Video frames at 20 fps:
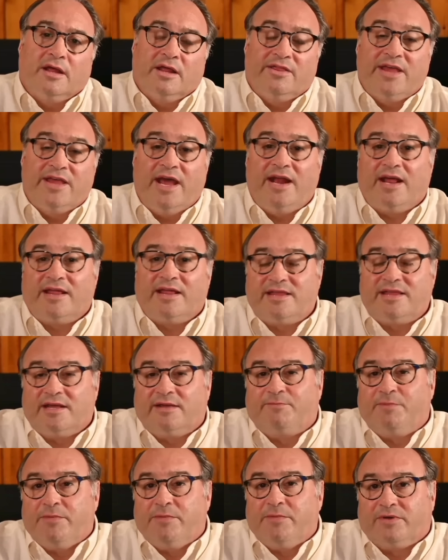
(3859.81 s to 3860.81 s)
and then I
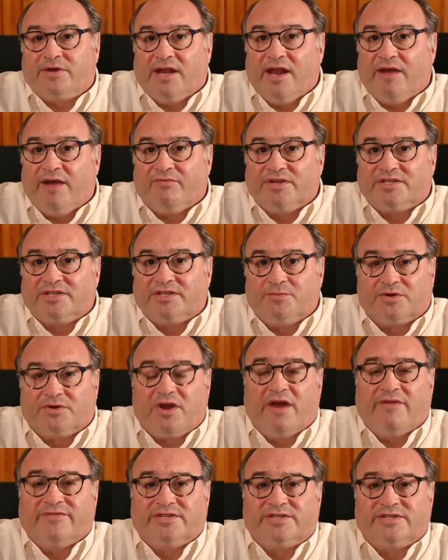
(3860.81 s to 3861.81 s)
think people can have reasonable
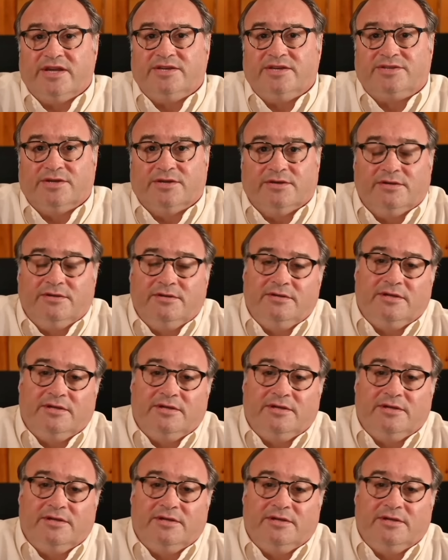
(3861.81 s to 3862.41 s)
conversation.